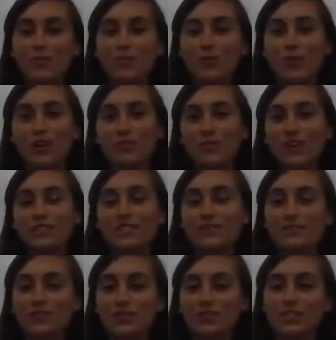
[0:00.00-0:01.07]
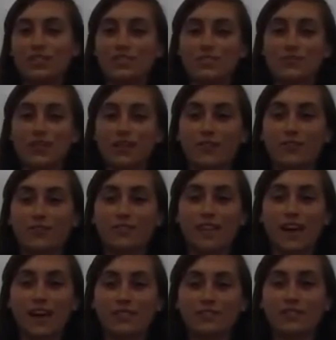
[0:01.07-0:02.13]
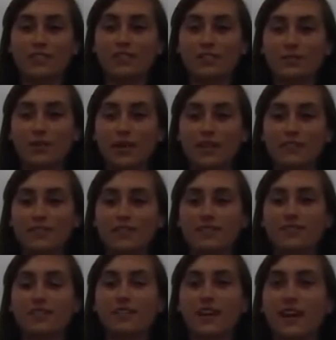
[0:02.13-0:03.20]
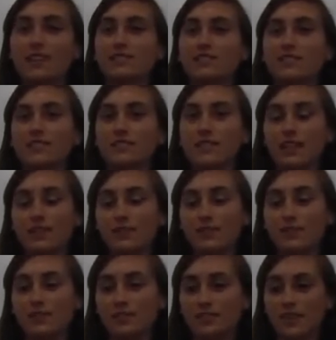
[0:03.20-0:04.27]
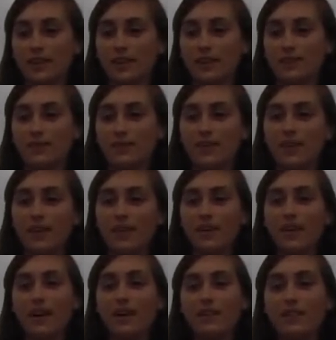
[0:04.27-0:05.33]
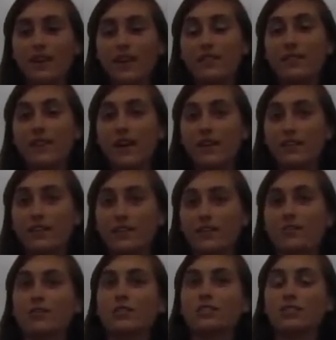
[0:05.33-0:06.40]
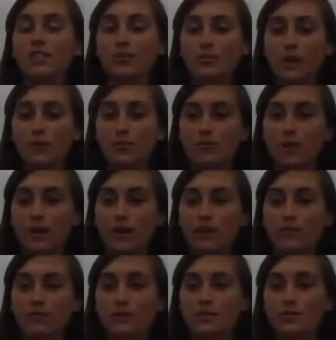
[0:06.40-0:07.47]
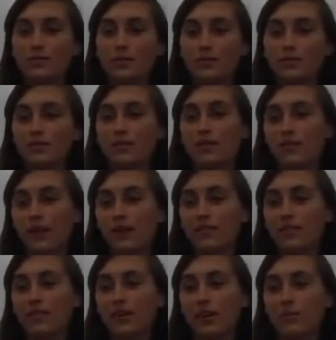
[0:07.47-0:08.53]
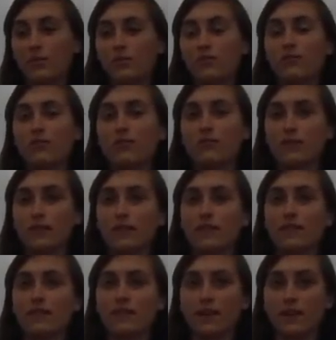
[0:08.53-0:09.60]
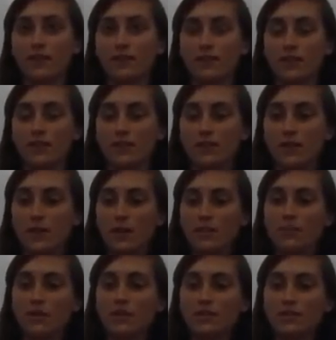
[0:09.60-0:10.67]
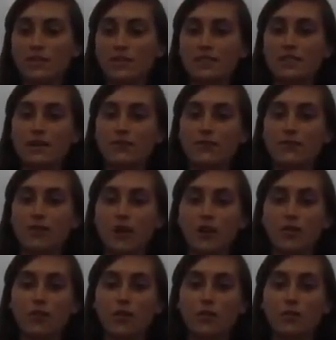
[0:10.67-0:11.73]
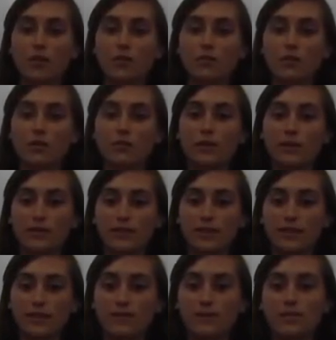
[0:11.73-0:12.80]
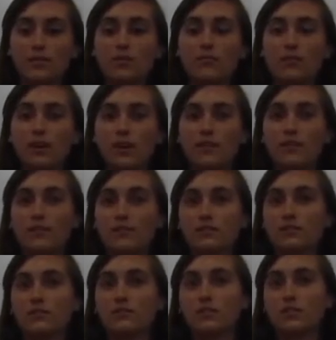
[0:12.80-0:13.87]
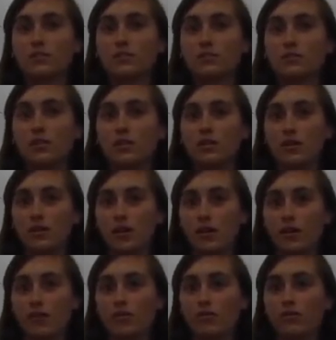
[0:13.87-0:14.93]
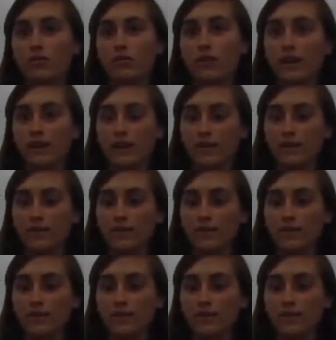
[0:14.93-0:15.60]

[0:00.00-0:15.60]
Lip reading: One way diffusion is relevant to hazardous waste is in hazardous landfill design. A clay liner or a geomembrane must be used to line the ground before filling the landfill because these have a very low permeability, so very little diffusion will occur through the liner.